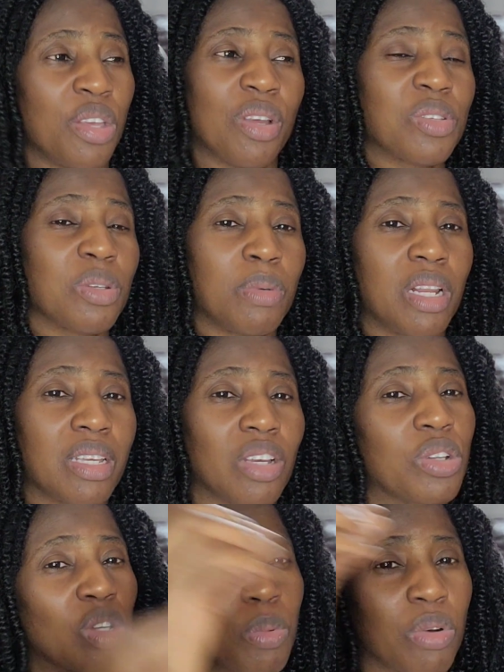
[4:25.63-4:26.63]
have to be like
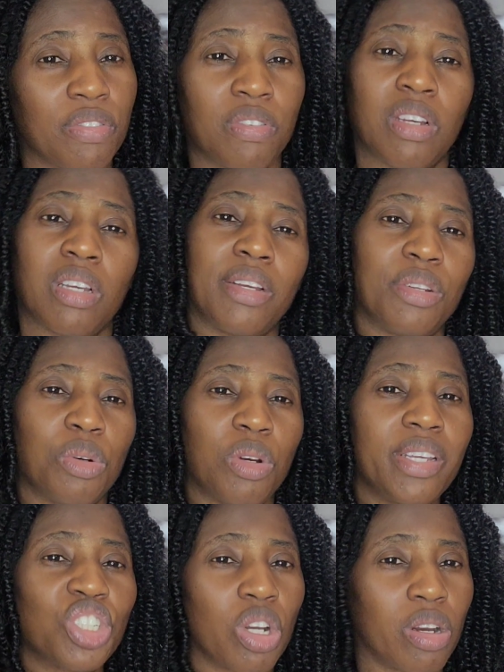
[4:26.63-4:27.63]
on top of, you know,
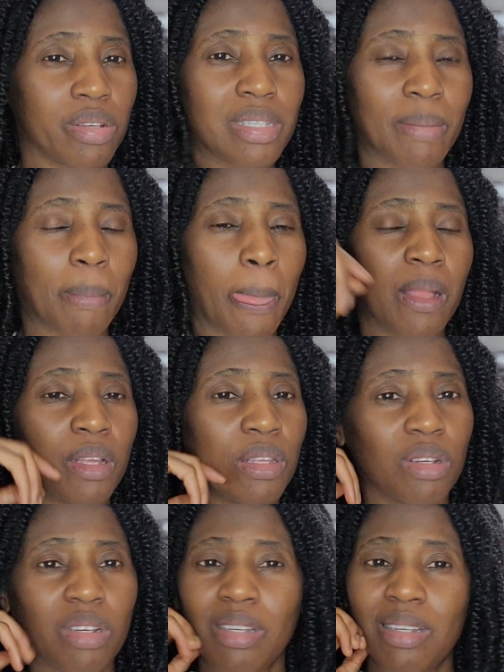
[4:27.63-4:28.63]
each course.
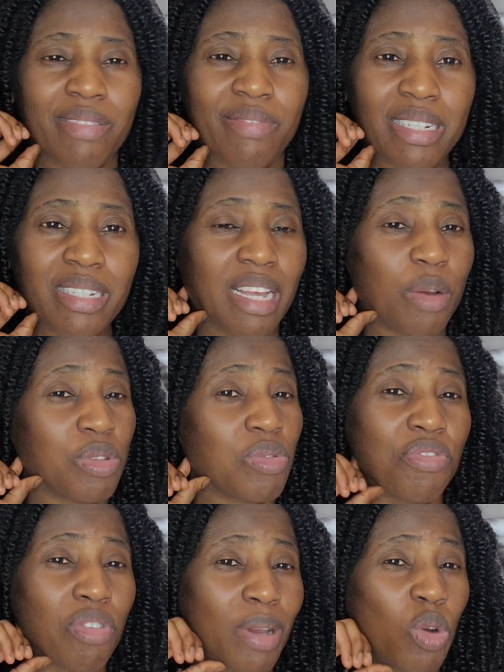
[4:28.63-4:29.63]
I was
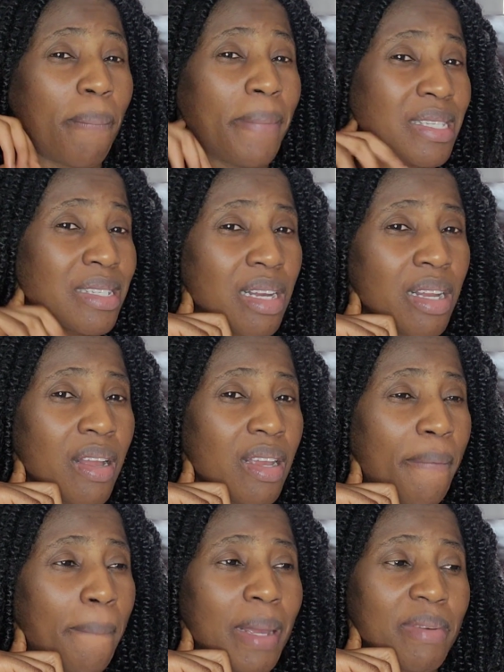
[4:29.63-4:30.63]
reading for my own personal,
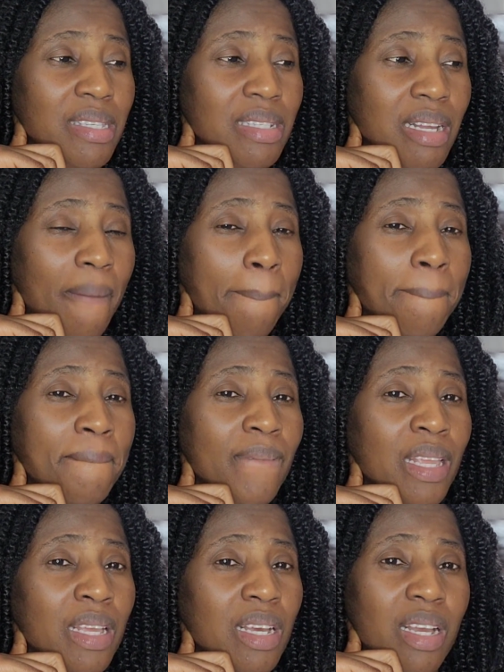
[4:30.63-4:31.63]
you know, my personal
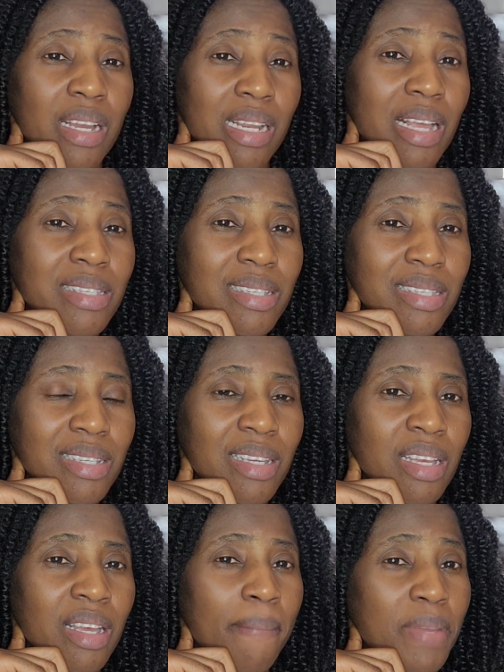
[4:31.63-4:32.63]
classes,
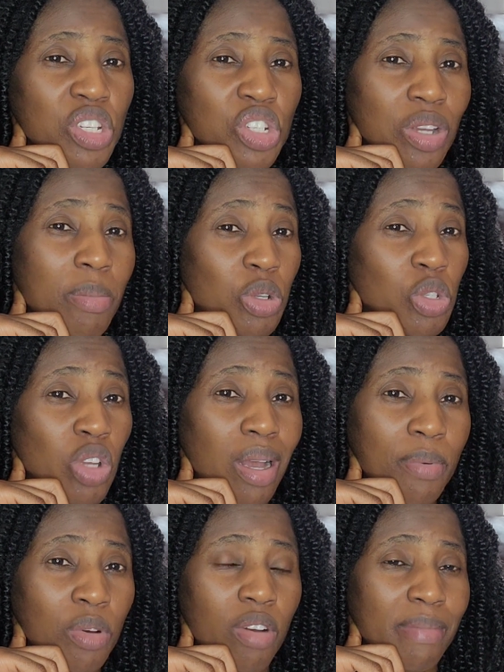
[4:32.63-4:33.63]
making sure I'm on
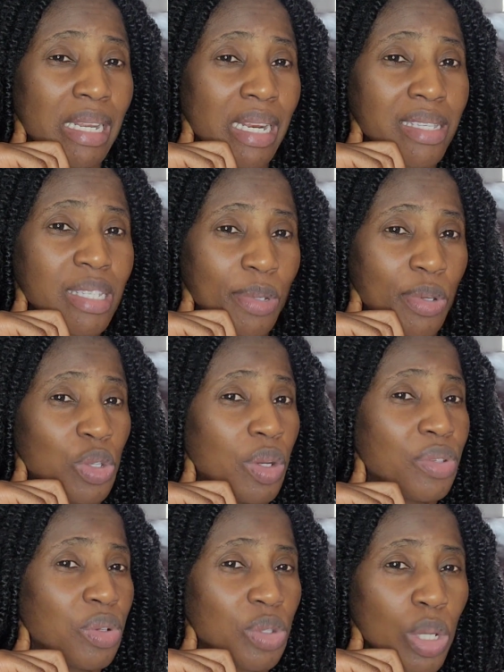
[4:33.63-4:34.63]
top of my classes, because you
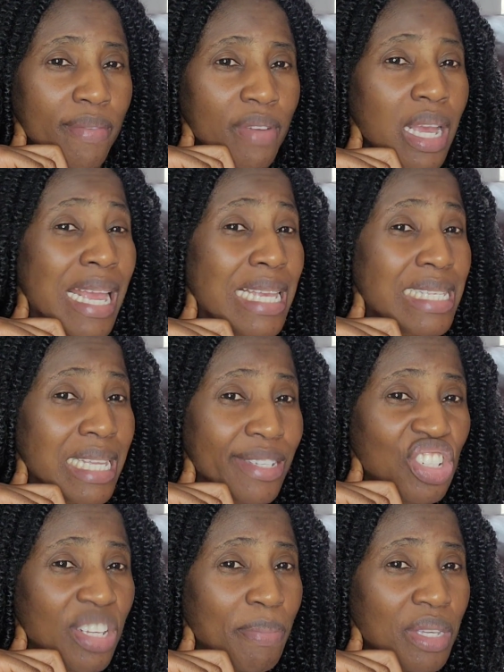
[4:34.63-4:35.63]
have to also have a certain
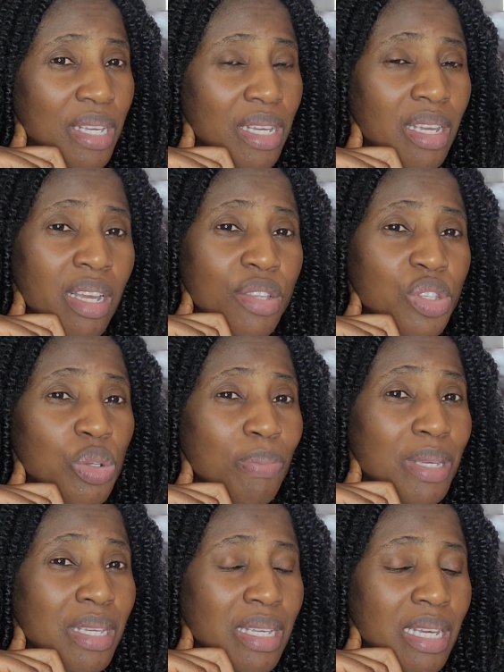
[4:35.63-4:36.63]
GPA to
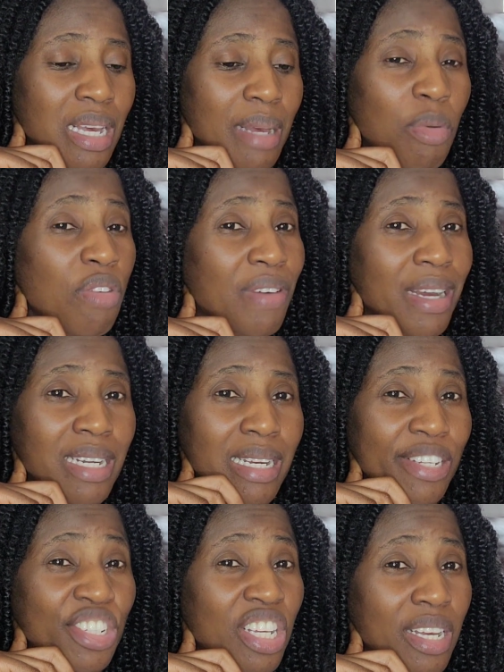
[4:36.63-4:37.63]
be offered
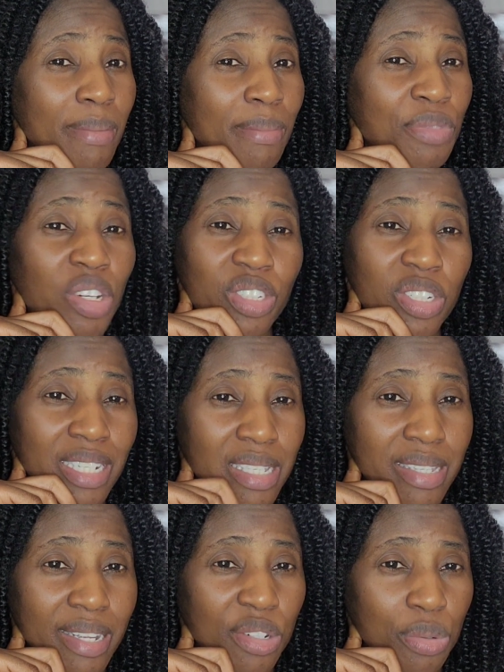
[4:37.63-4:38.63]
any graduate
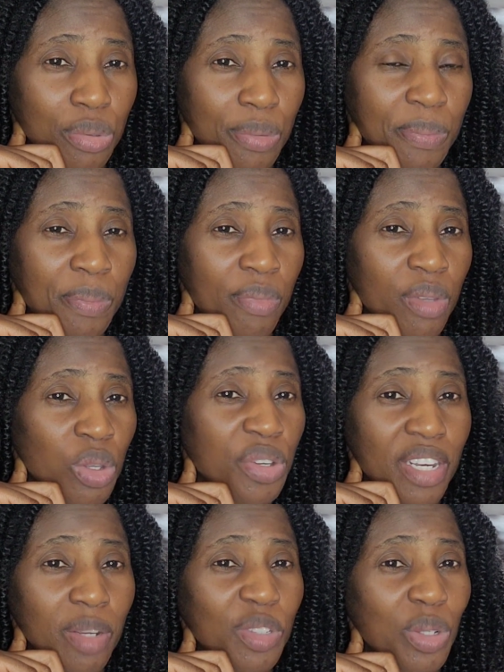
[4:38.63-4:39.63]
assistant role. You
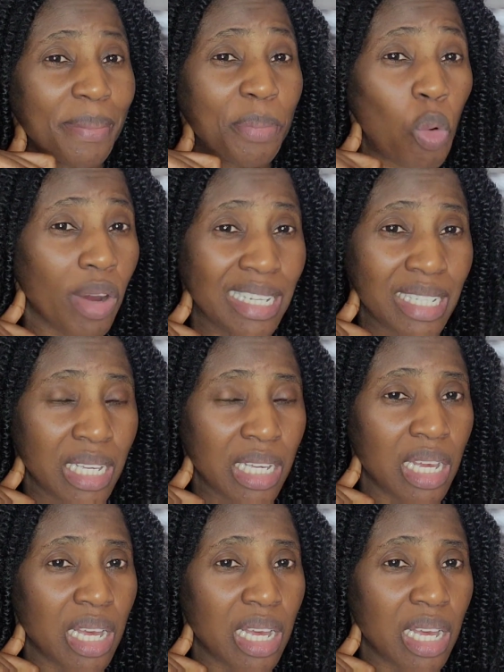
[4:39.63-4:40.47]
cannot be doing poorly